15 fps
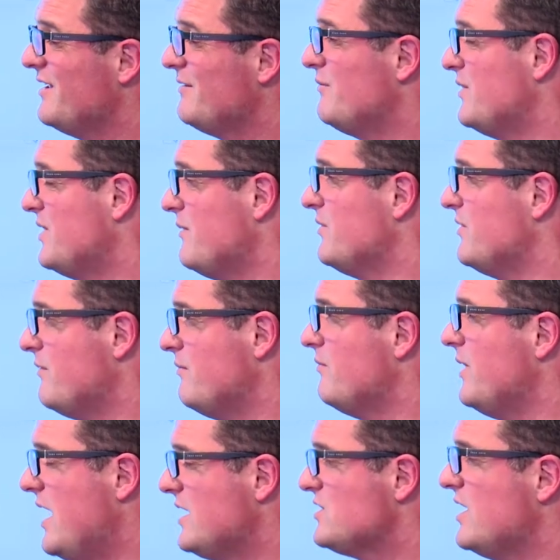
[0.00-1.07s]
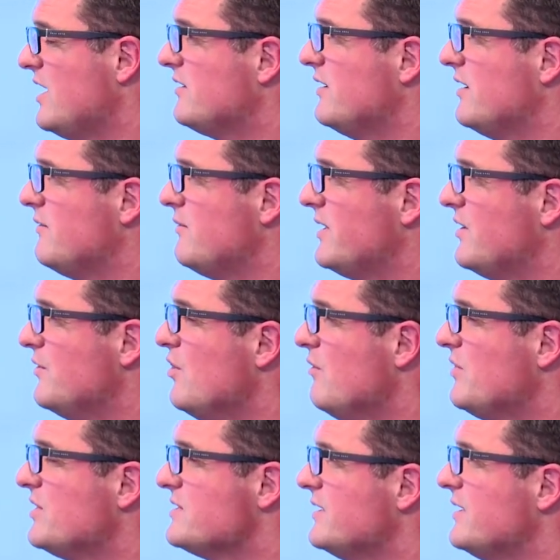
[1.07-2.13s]
the, the, we actually had the, we had the
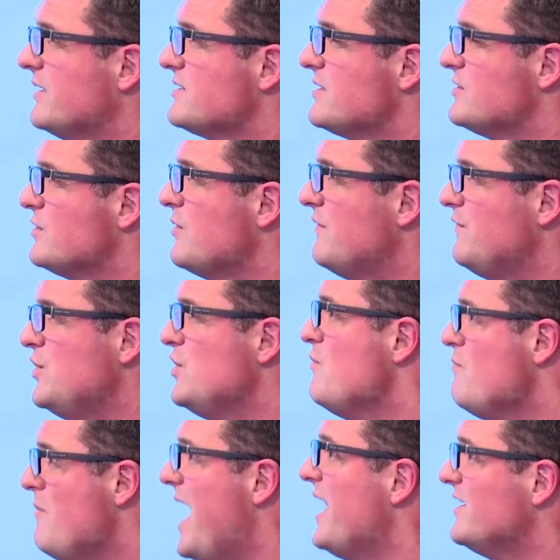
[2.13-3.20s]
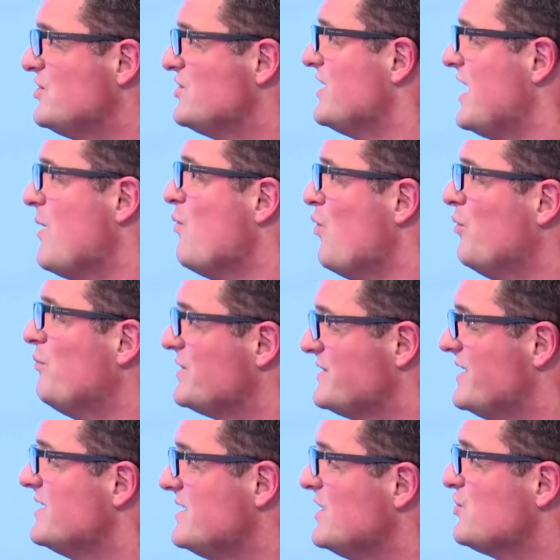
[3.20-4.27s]
numbers in this. So if you manage to get
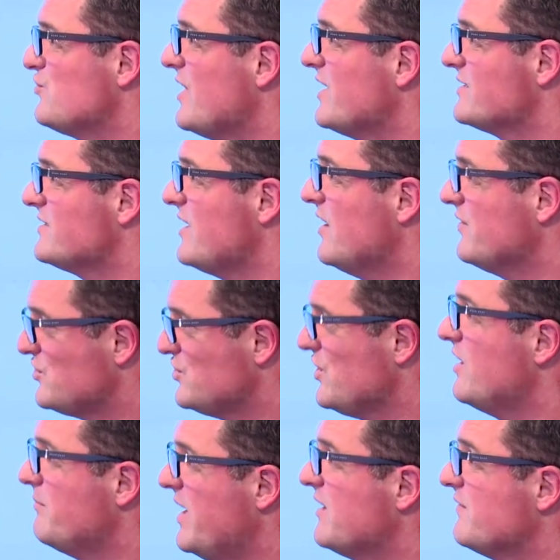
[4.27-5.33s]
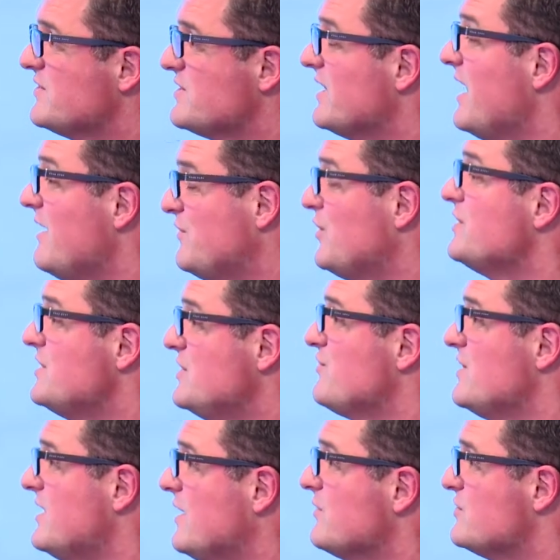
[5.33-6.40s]
1% interest on the child benefit, it'll have
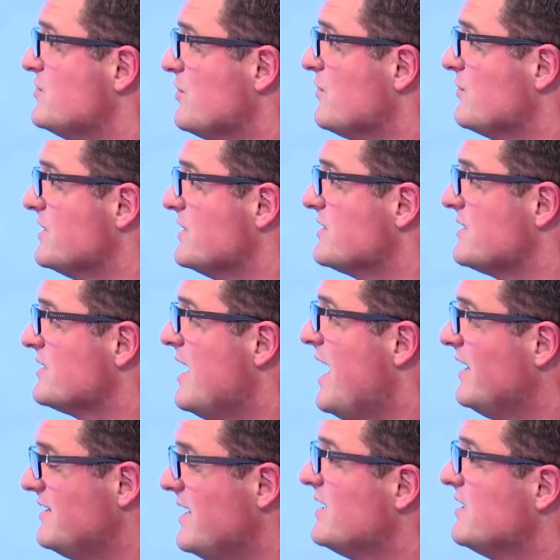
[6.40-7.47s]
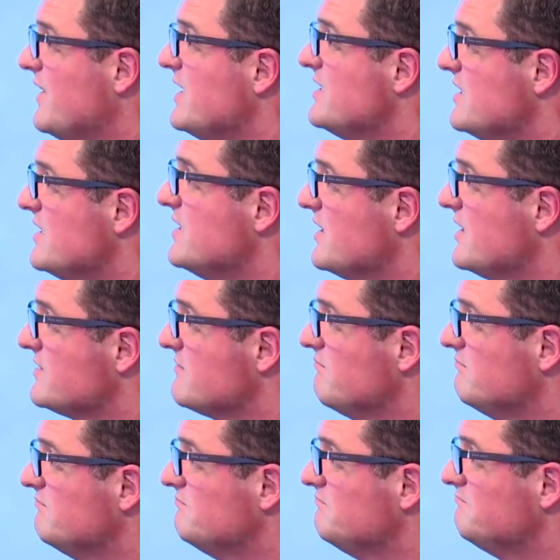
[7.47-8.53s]
33,000 euros in it at the end of 18 years.
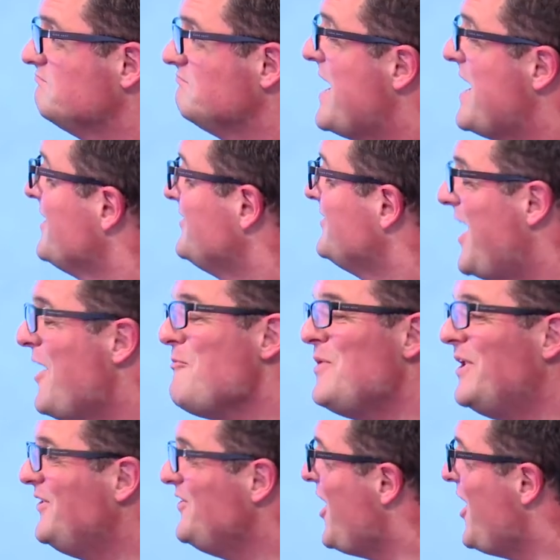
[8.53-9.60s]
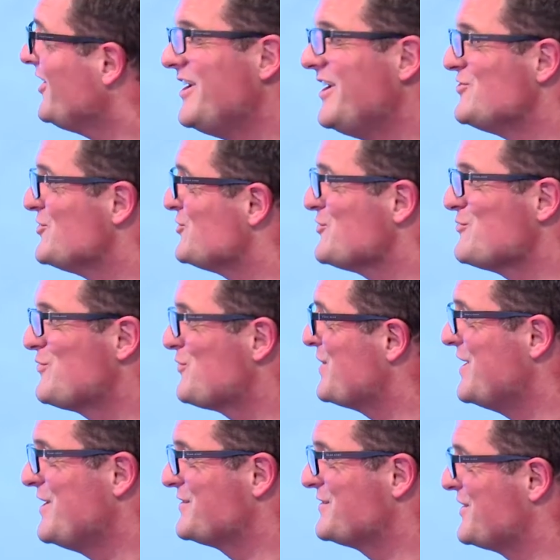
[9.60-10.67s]
That will not get you through three
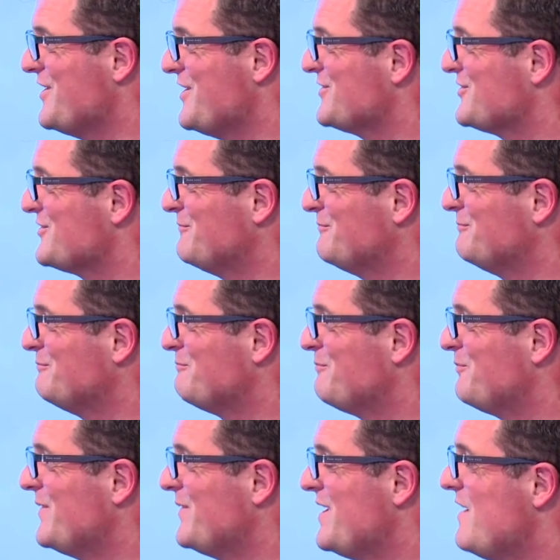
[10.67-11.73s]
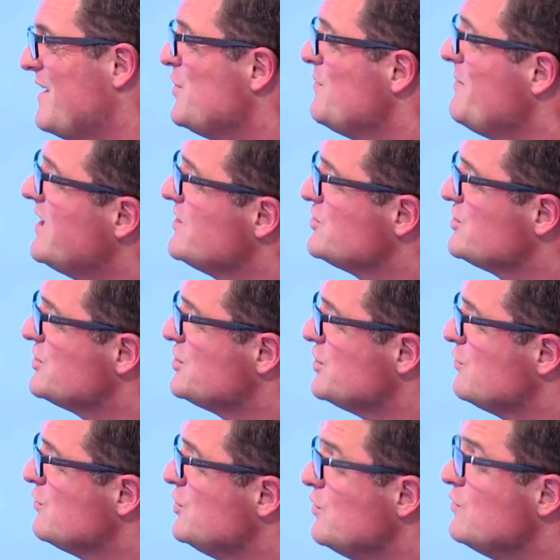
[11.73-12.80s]
years of college. If you manage to
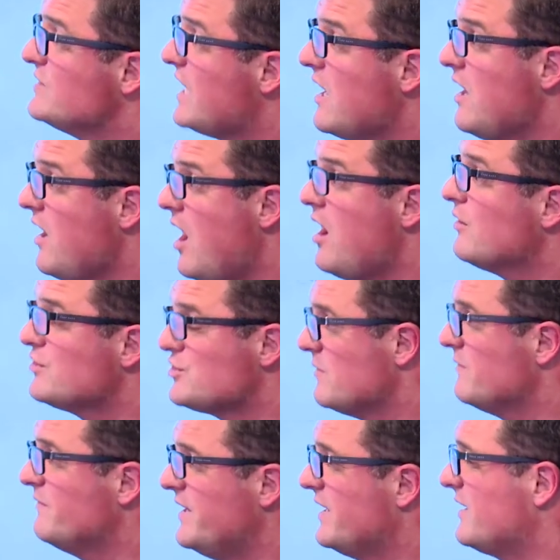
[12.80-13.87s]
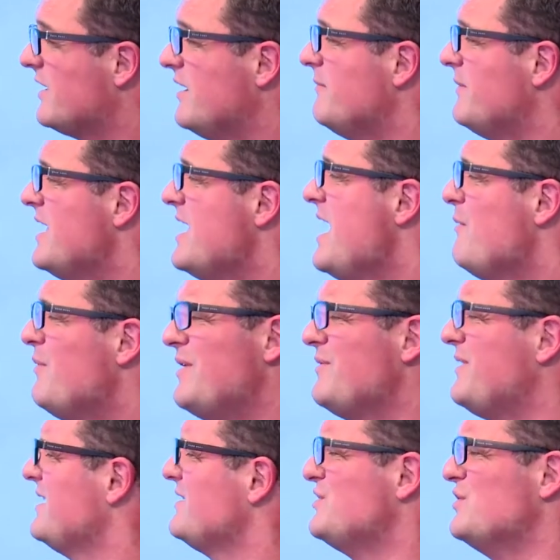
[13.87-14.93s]
do use a long-term vehicle, and I'm, without
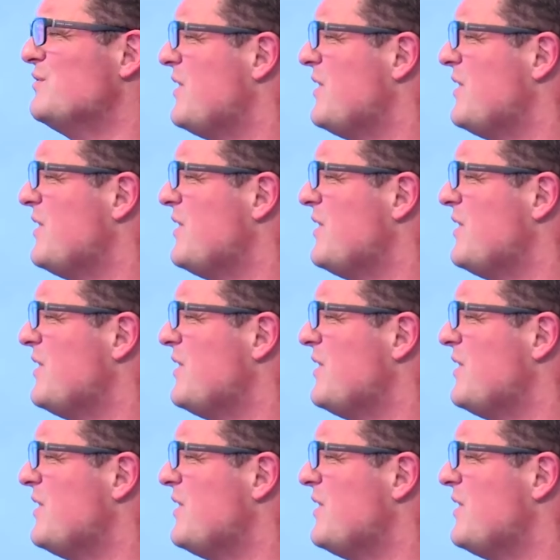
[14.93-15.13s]
getting too